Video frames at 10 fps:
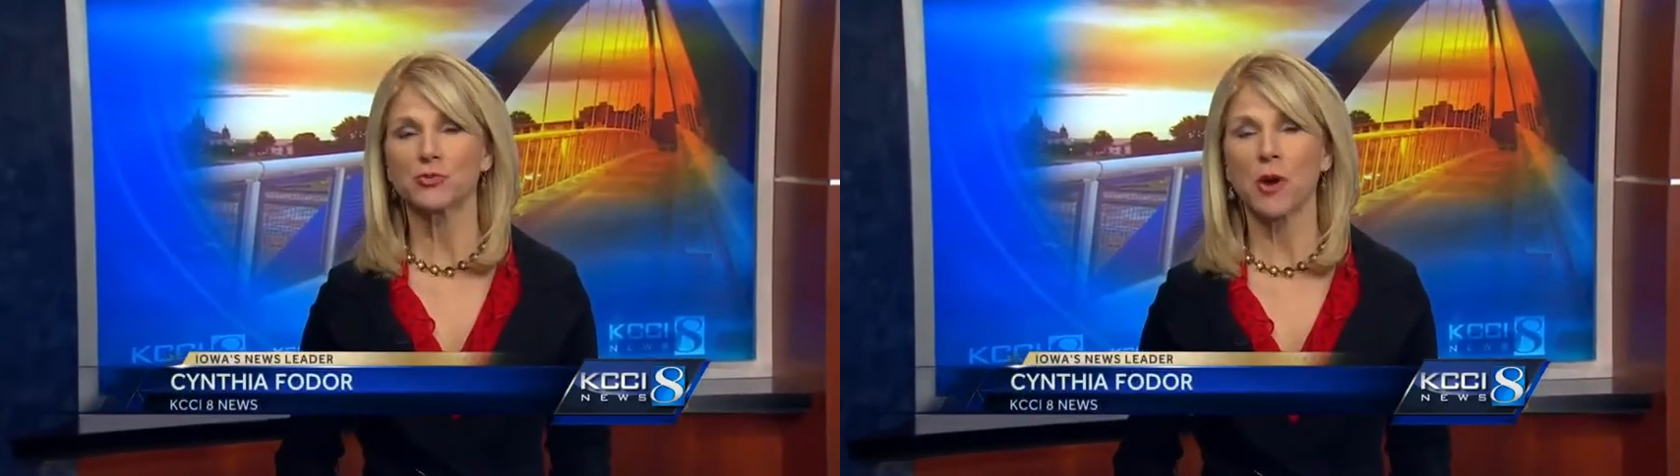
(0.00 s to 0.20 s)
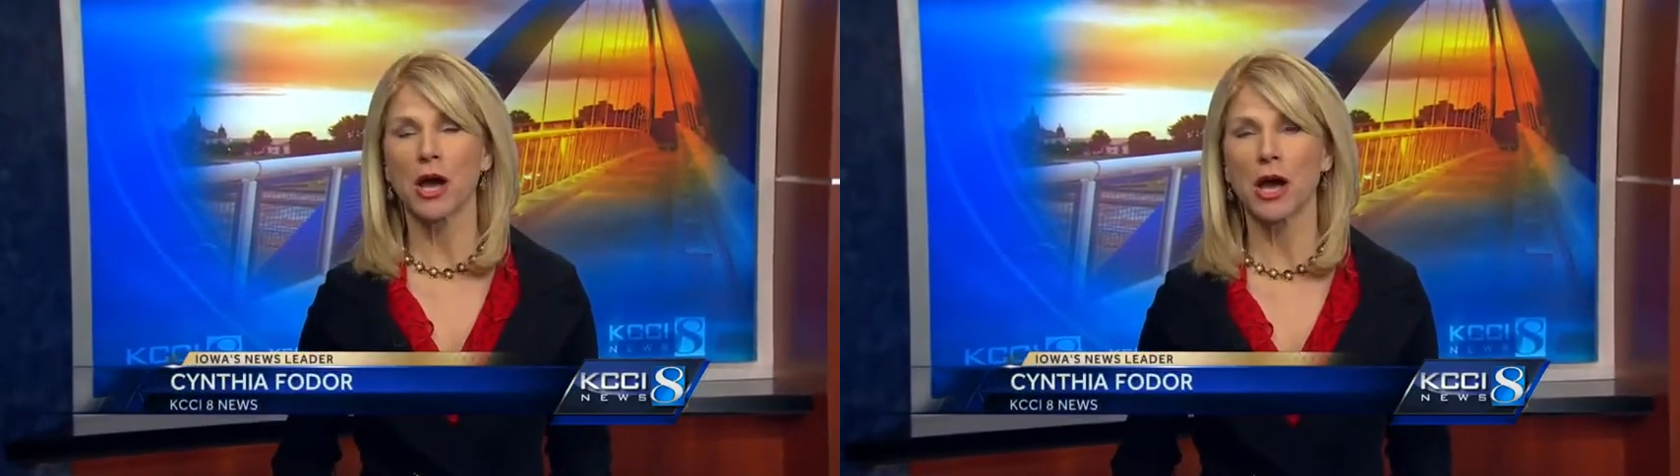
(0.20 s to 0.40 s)

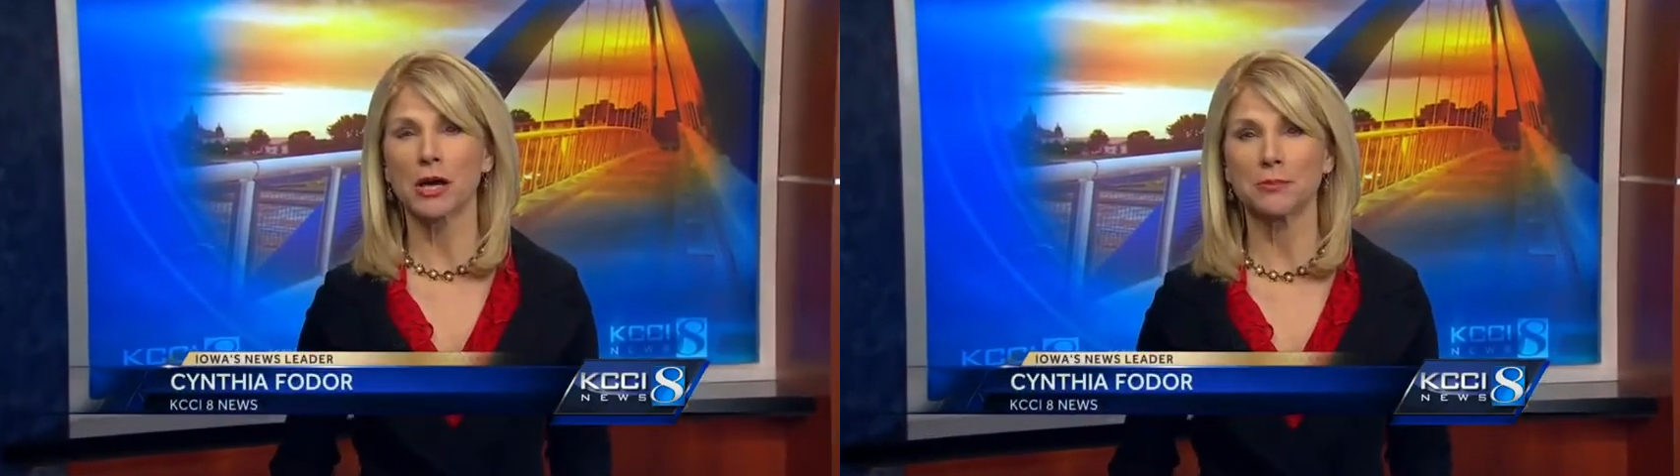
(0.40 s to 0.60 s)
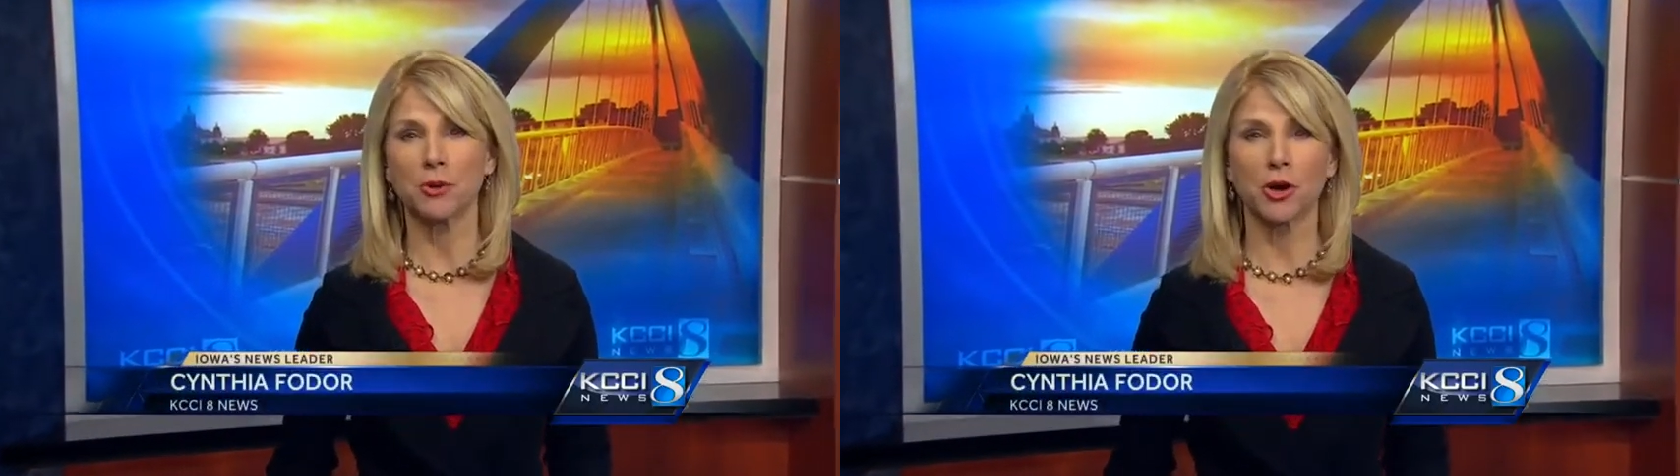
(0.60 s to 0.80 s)

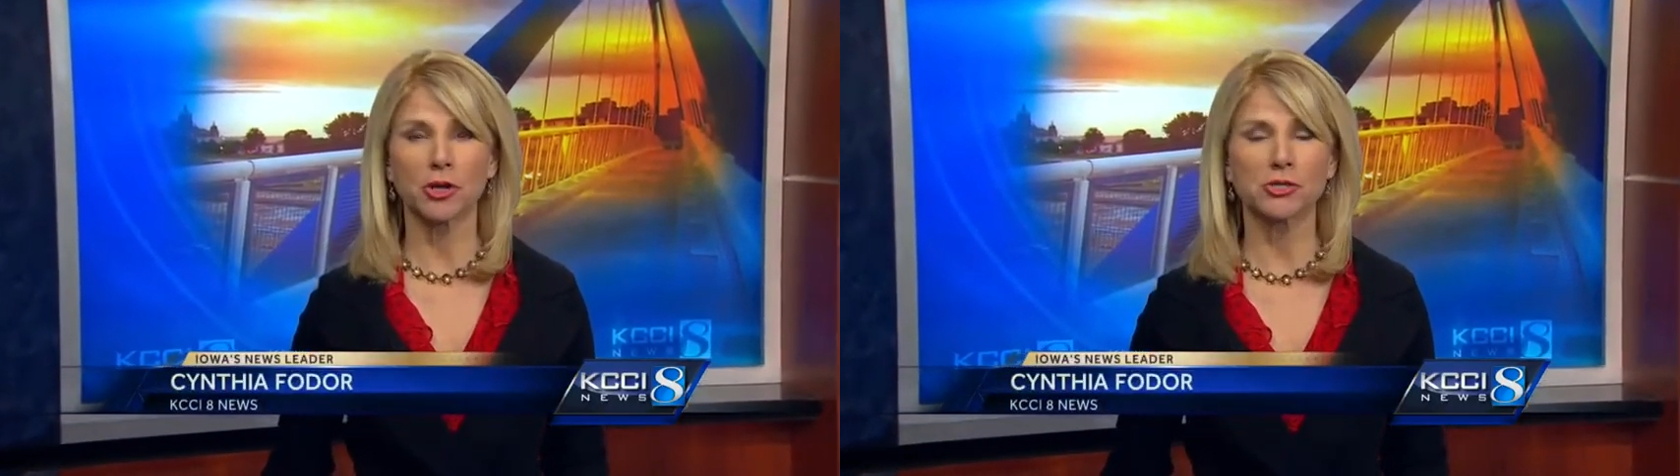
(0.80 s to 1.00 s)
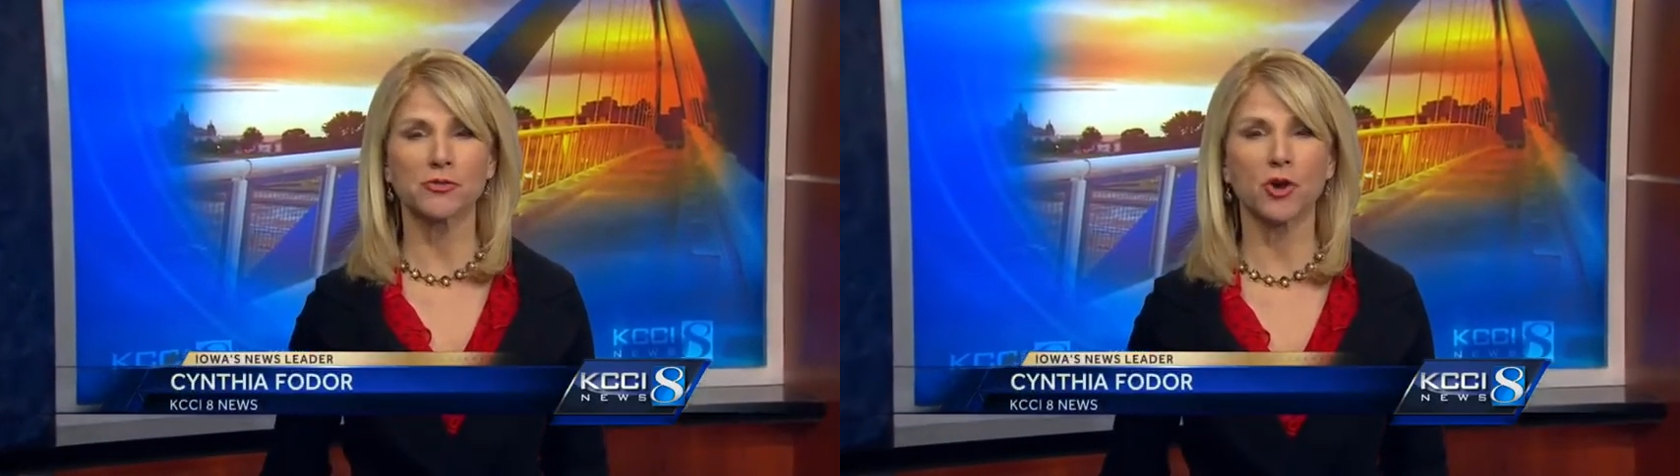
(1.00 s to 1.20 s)
behind
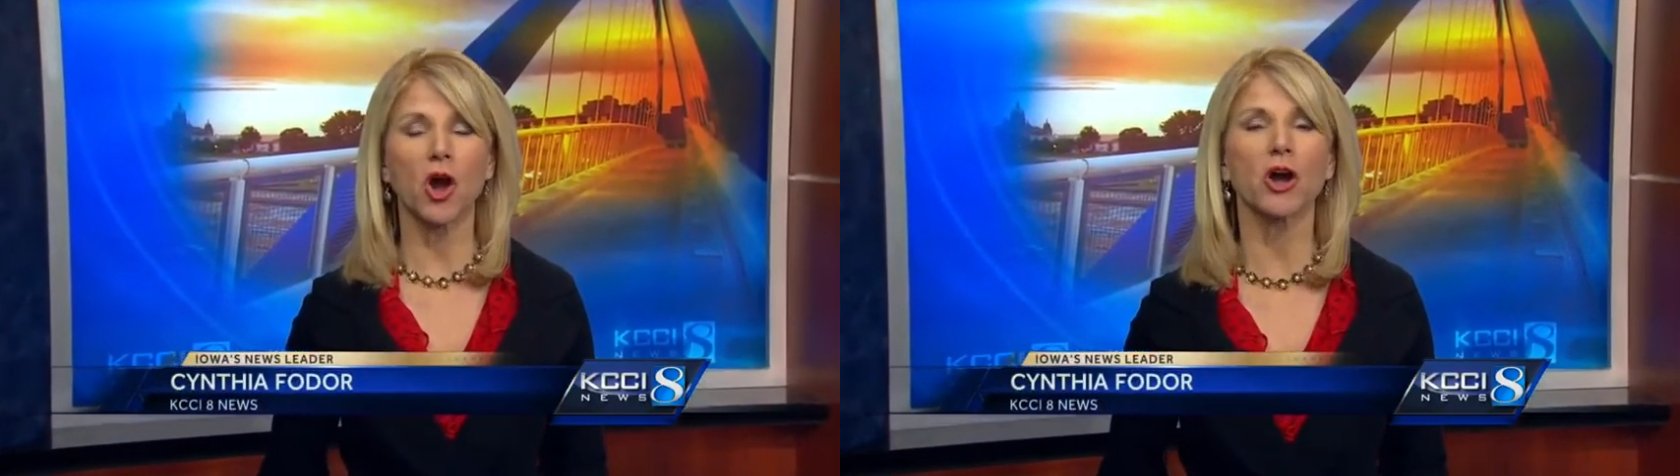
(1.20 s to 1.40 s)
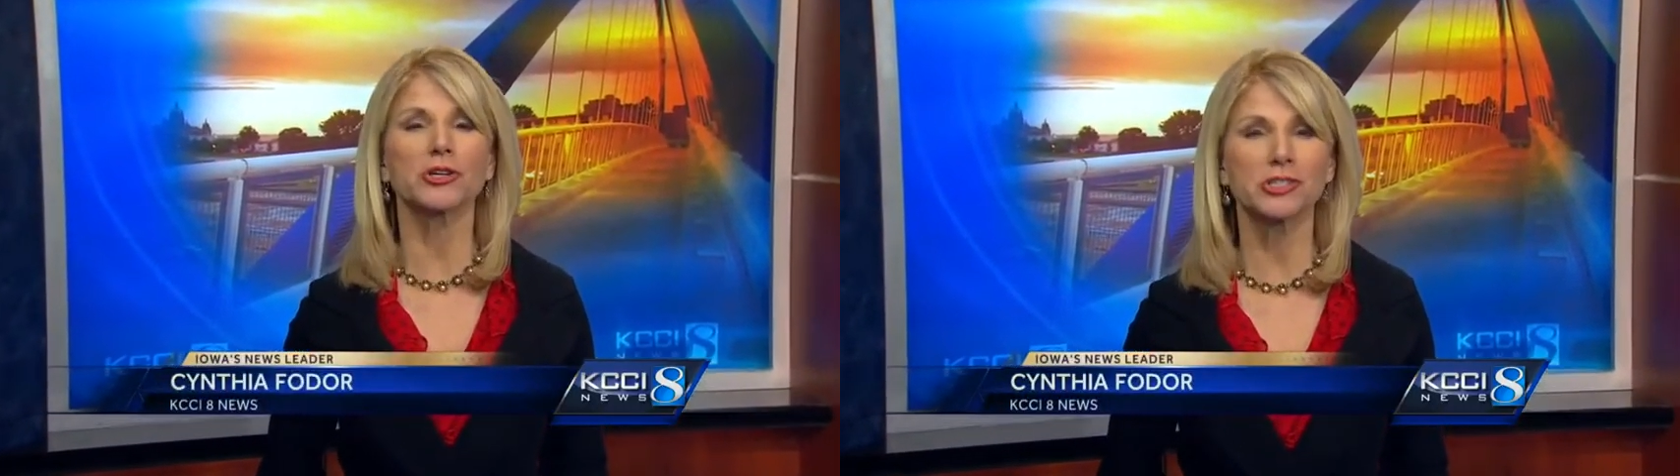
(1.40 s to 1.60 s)
bars for
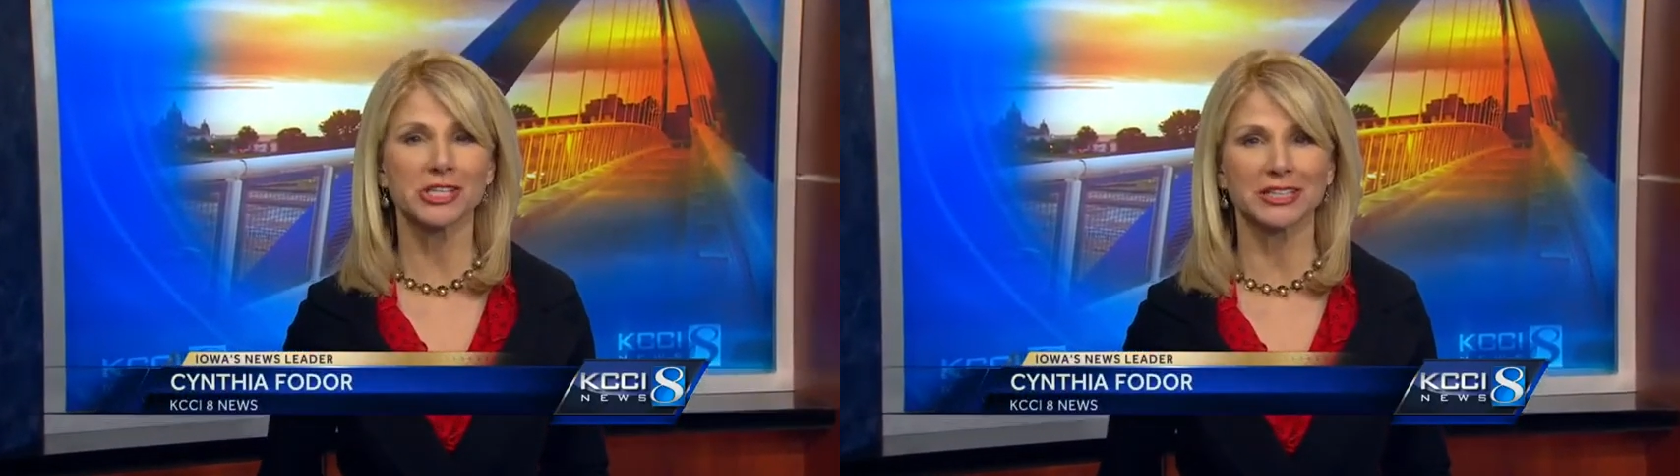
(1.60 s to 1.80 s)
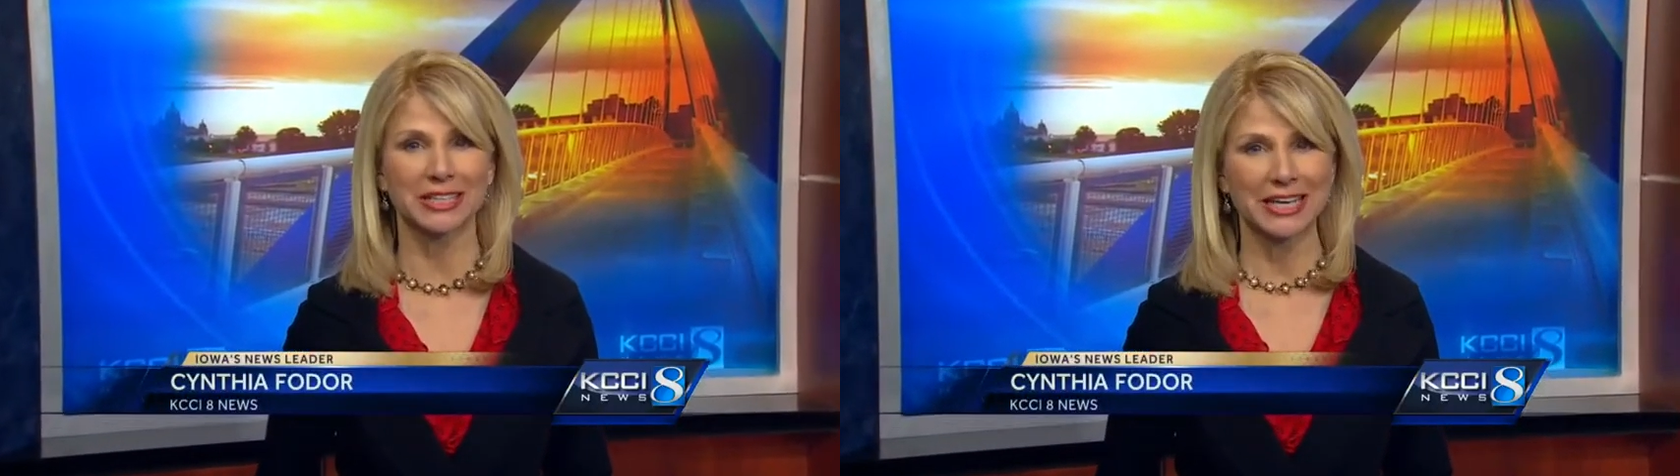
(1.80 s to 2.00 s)
arson.